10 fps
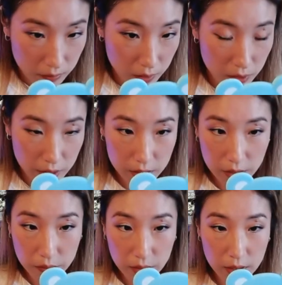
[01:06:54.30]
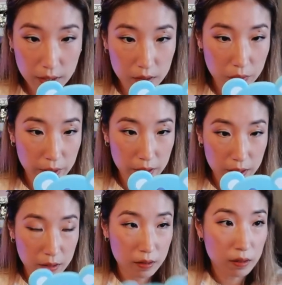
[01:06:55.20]
Oh, I actually really like the way
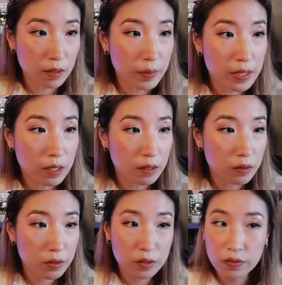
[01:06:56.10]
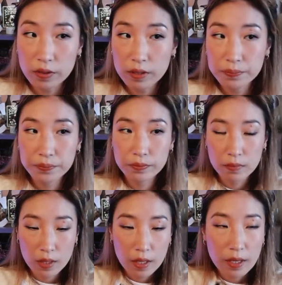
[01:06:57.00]
that the mascara looks so far.
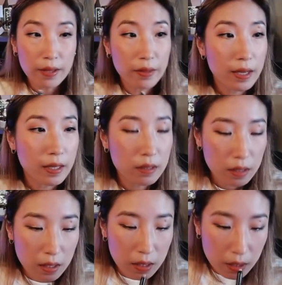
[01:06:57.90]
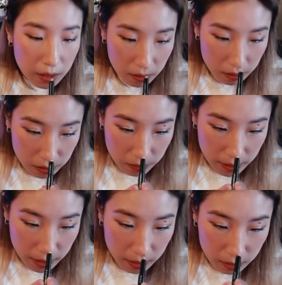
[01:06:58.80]
And then I also
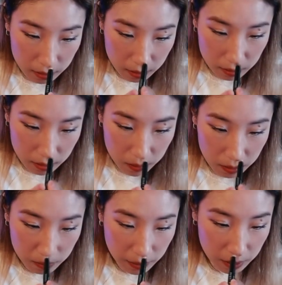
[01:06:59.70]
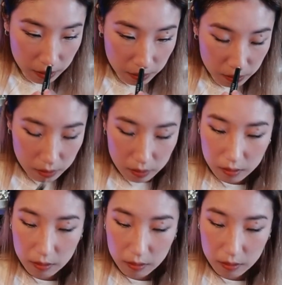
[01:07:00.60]
add some on my nose.